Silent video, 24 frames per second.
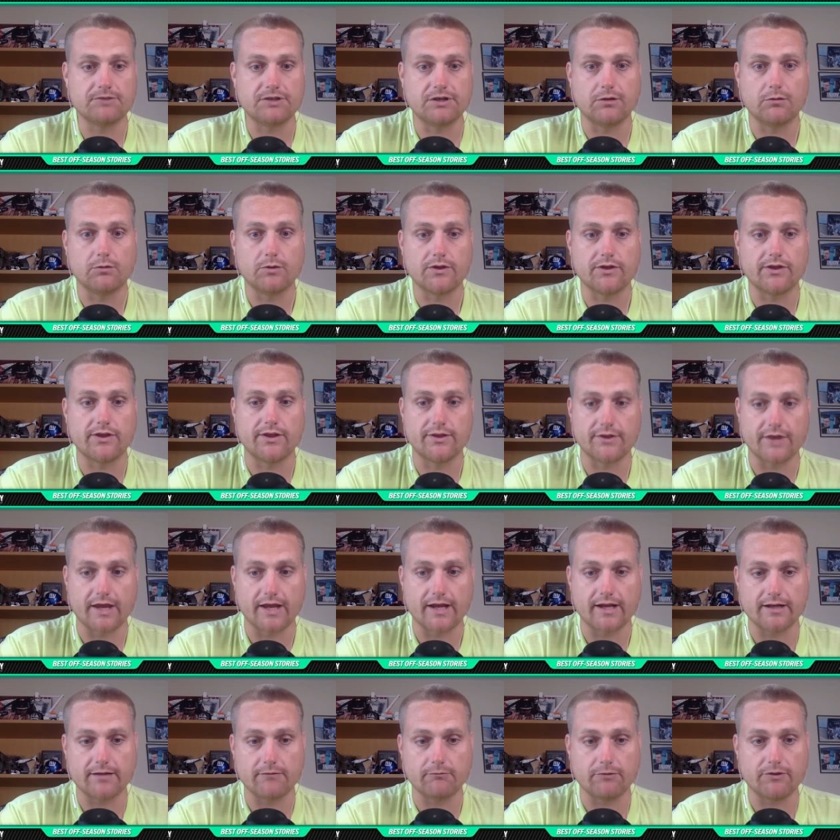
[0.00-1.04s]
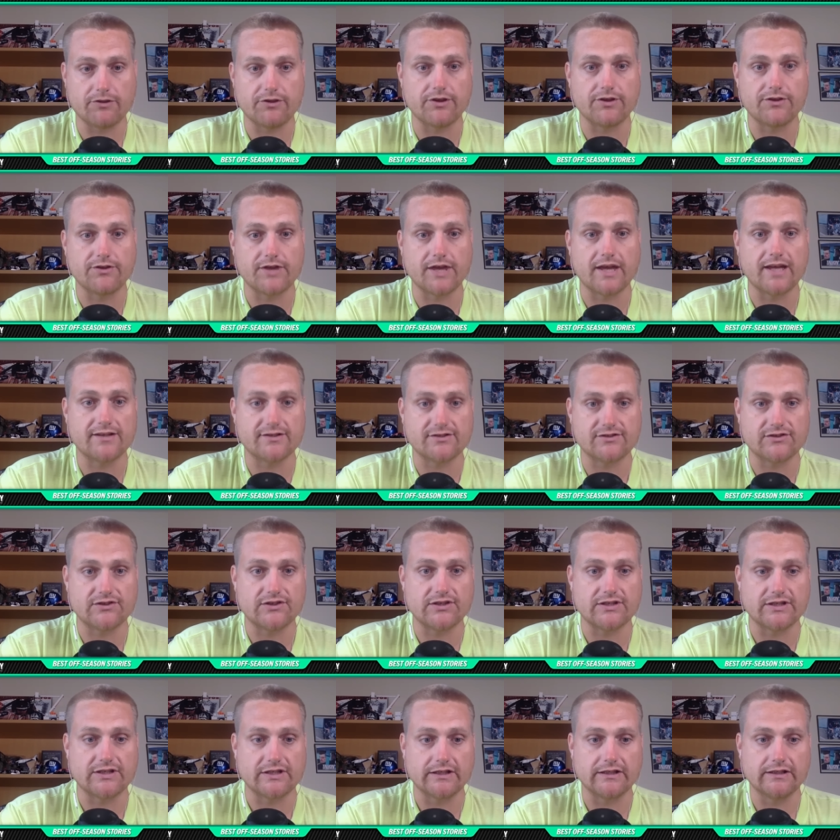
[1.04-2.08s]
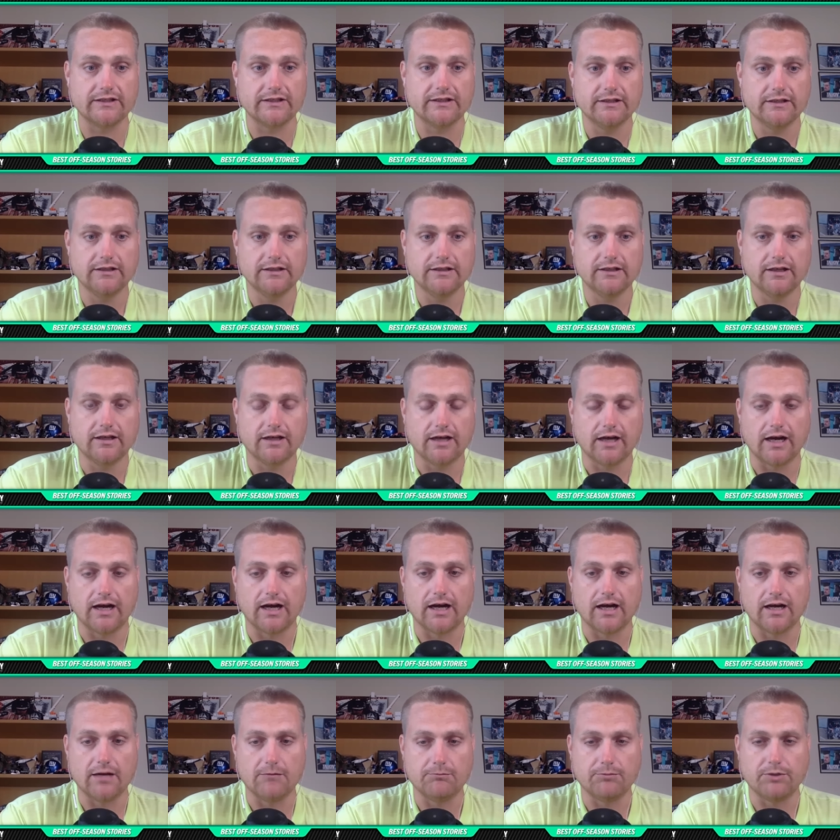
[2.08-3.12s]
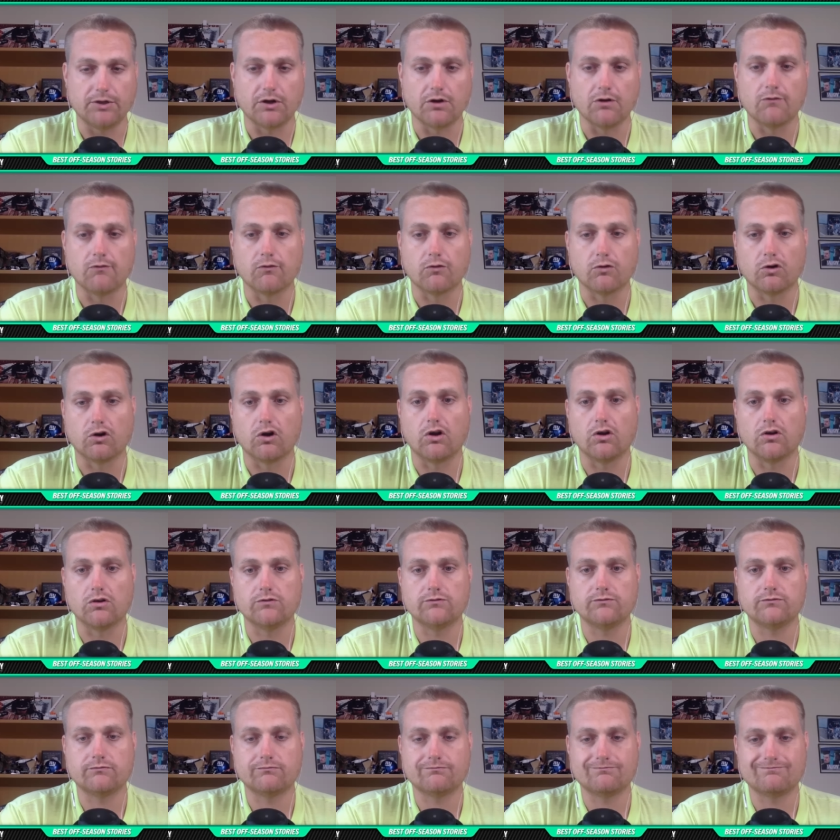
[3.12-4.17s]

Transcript: you know within that within that city, uh, but overall,